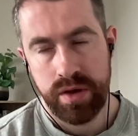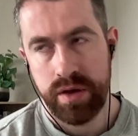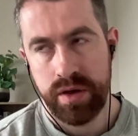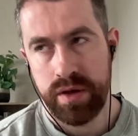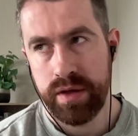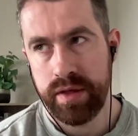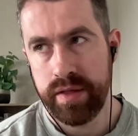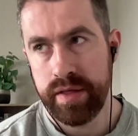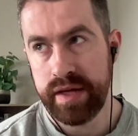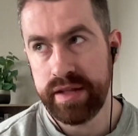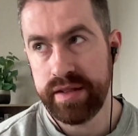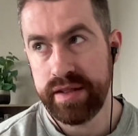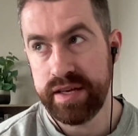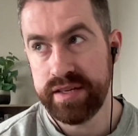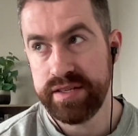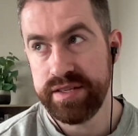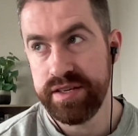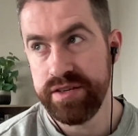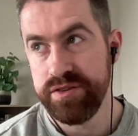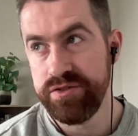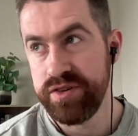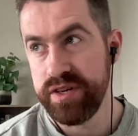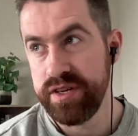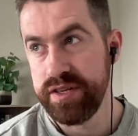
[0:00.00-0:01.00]
Yeah, that's
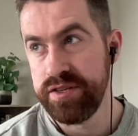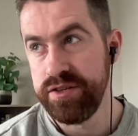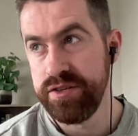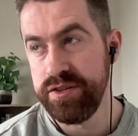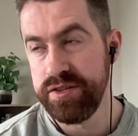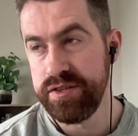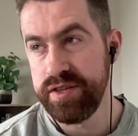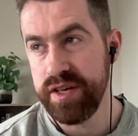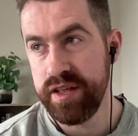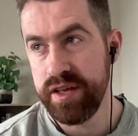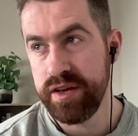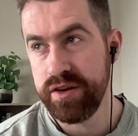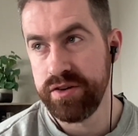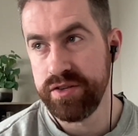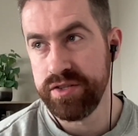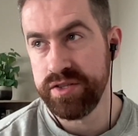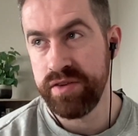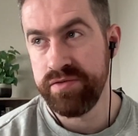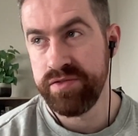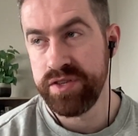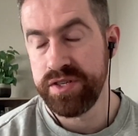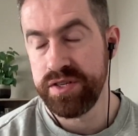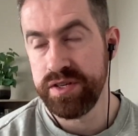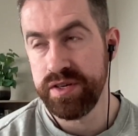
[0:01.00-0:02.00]
interesting you say that, because
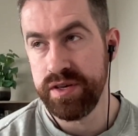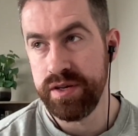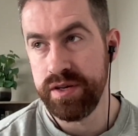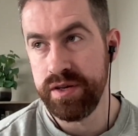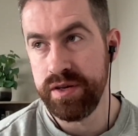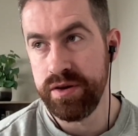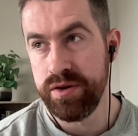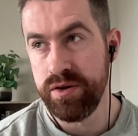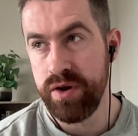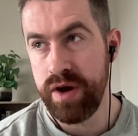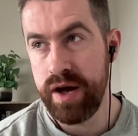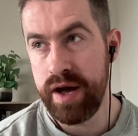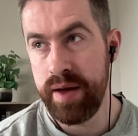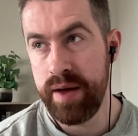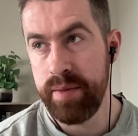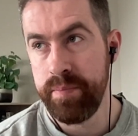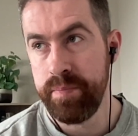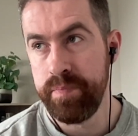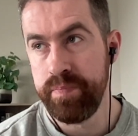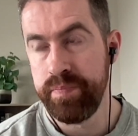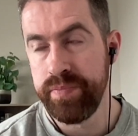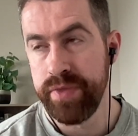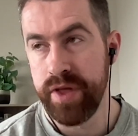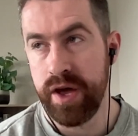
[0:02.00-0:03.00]
obviously,
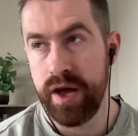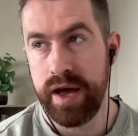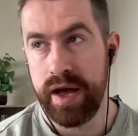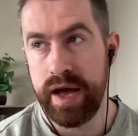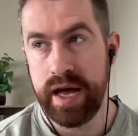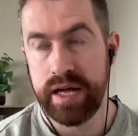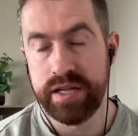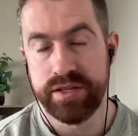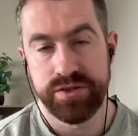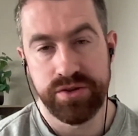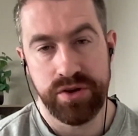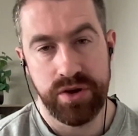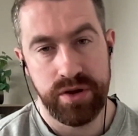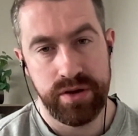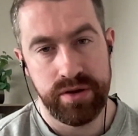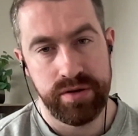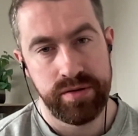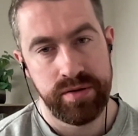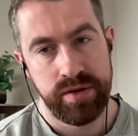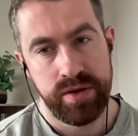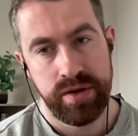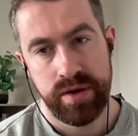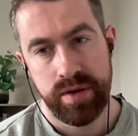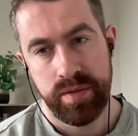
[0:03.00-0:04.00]
I'm not a hands-on
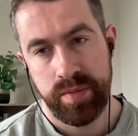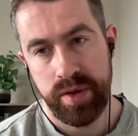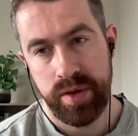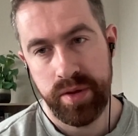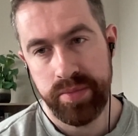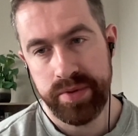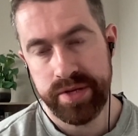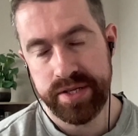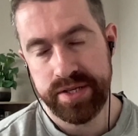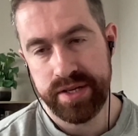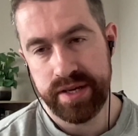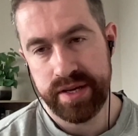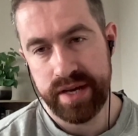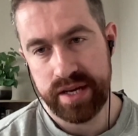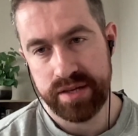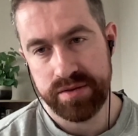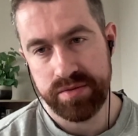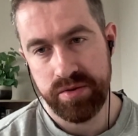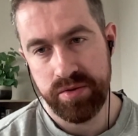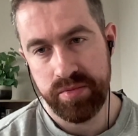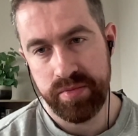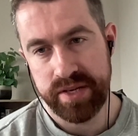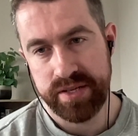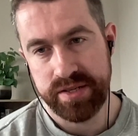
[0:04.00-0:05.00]
PPC
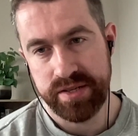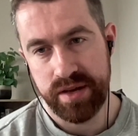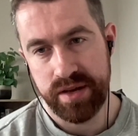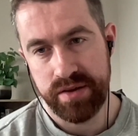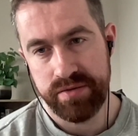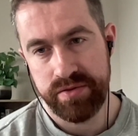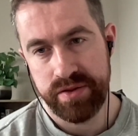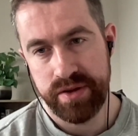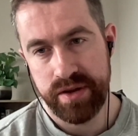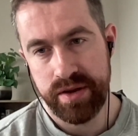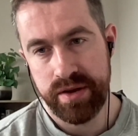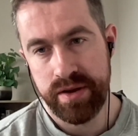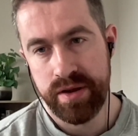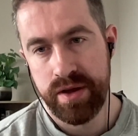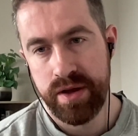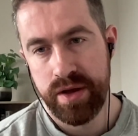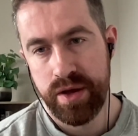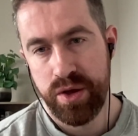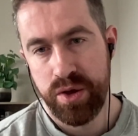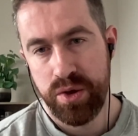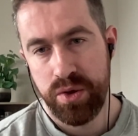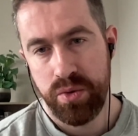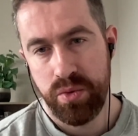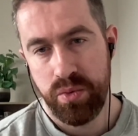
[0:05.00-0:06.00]
expert myself, and
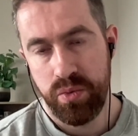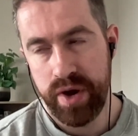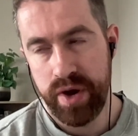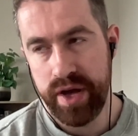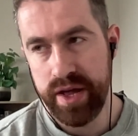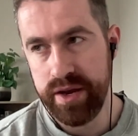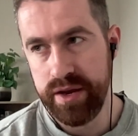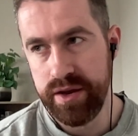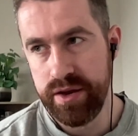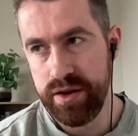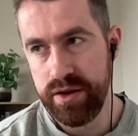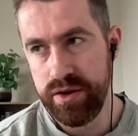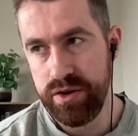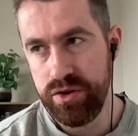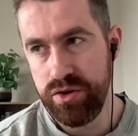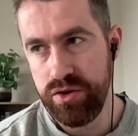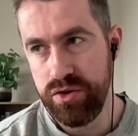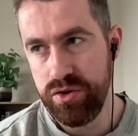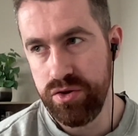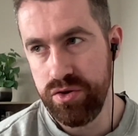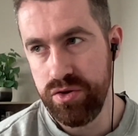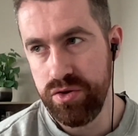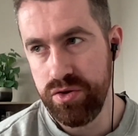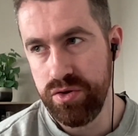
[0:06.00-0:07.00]
when
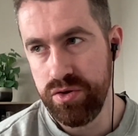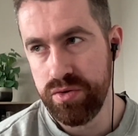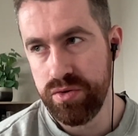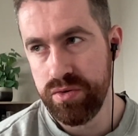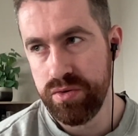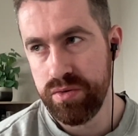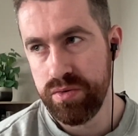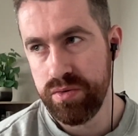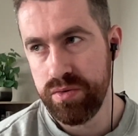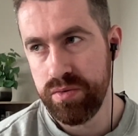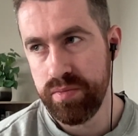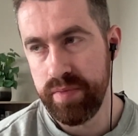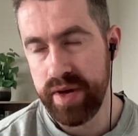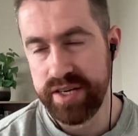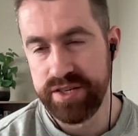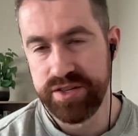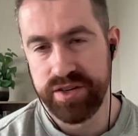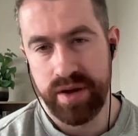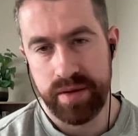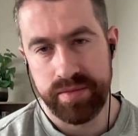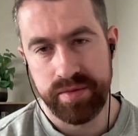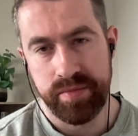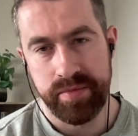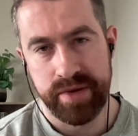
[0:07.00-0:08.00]
you mentioned
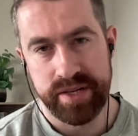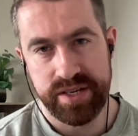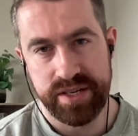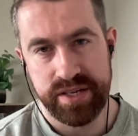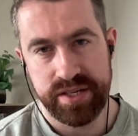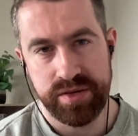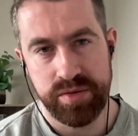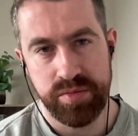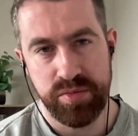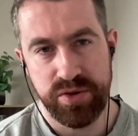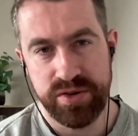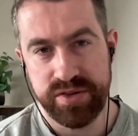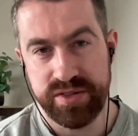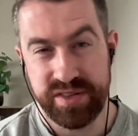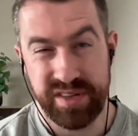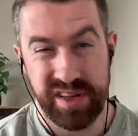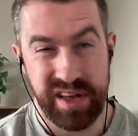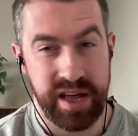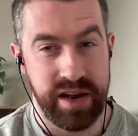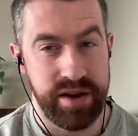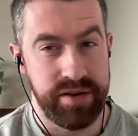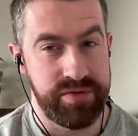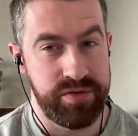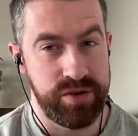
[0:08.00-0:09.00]
optimization points, the
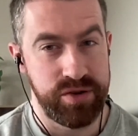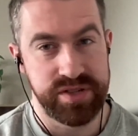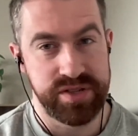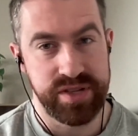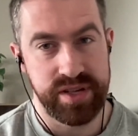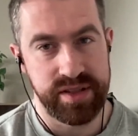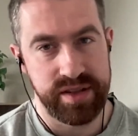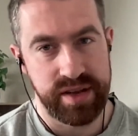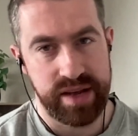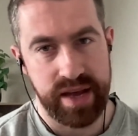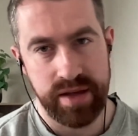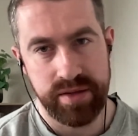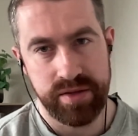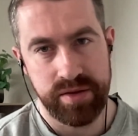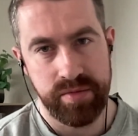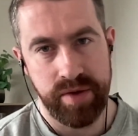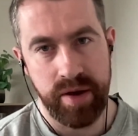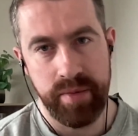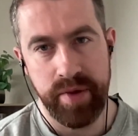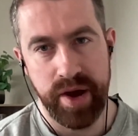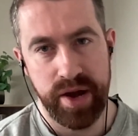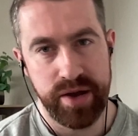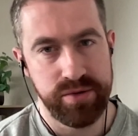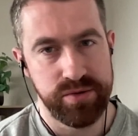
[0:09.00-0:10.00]
kind of first thing that came to my
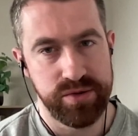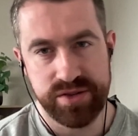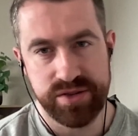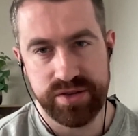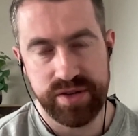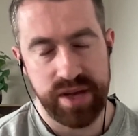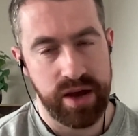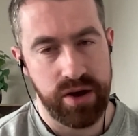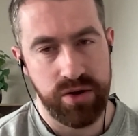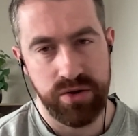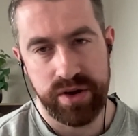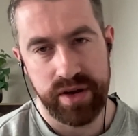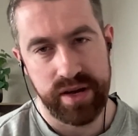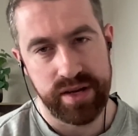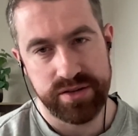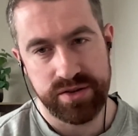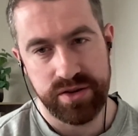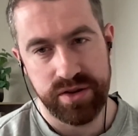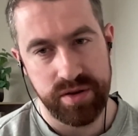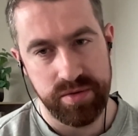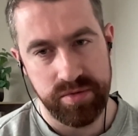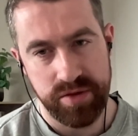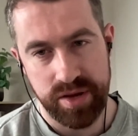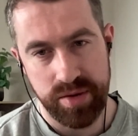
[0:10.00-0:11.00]
mind was, yeah, okay, it's
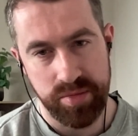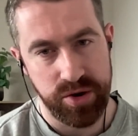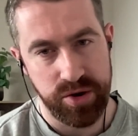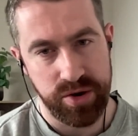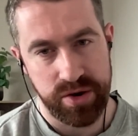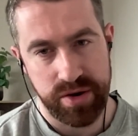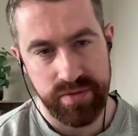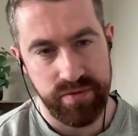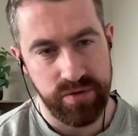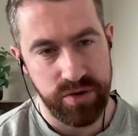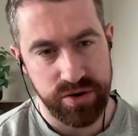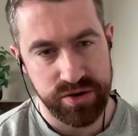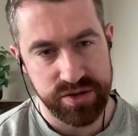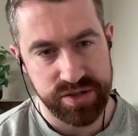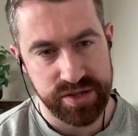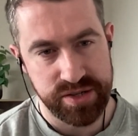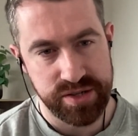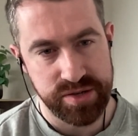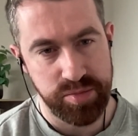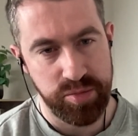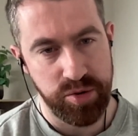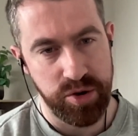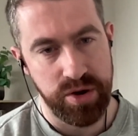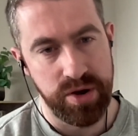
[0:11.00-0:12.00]
going to be about conversions,
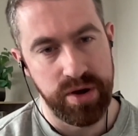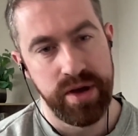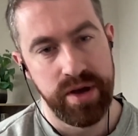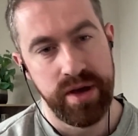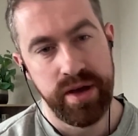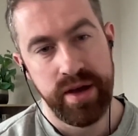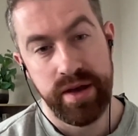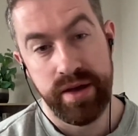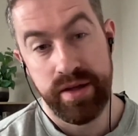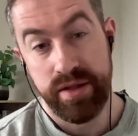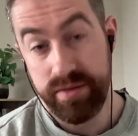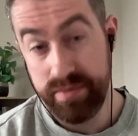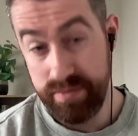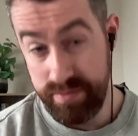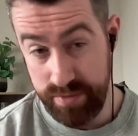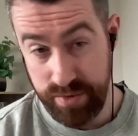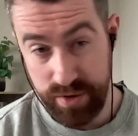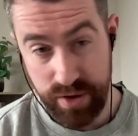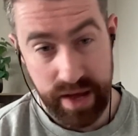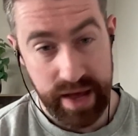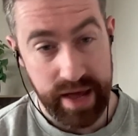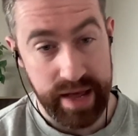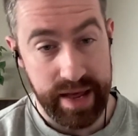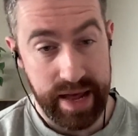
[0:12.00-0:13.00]
but
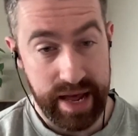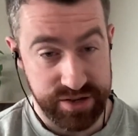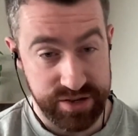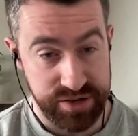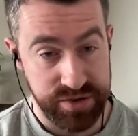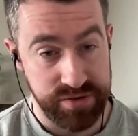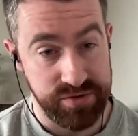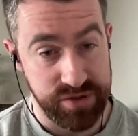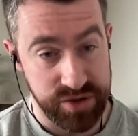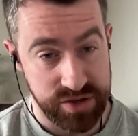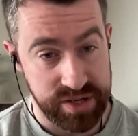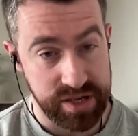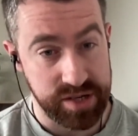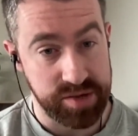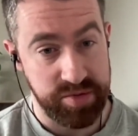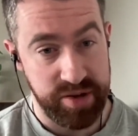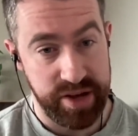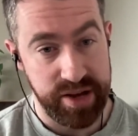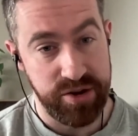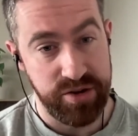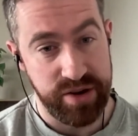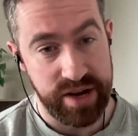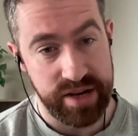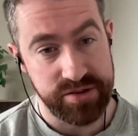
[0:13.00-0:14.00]
as you just
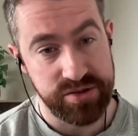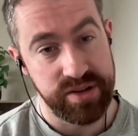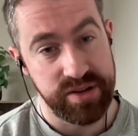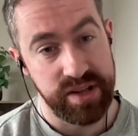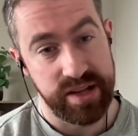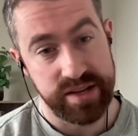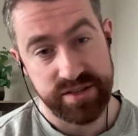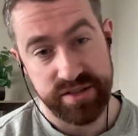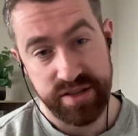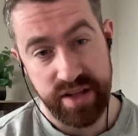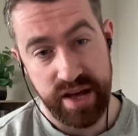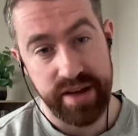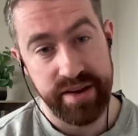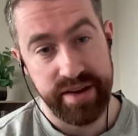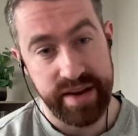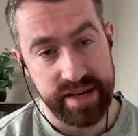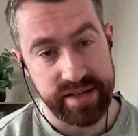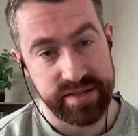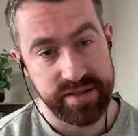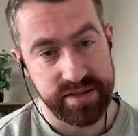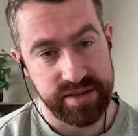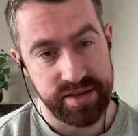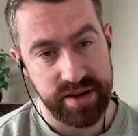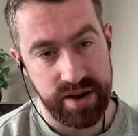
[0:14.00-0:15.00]
explained your answer, that's not
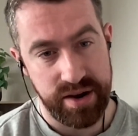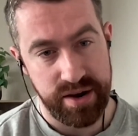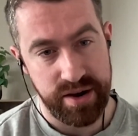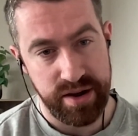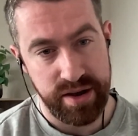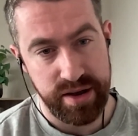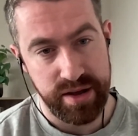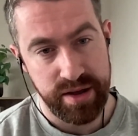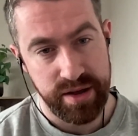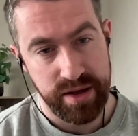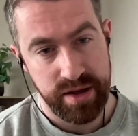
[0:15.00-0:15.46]
necessarily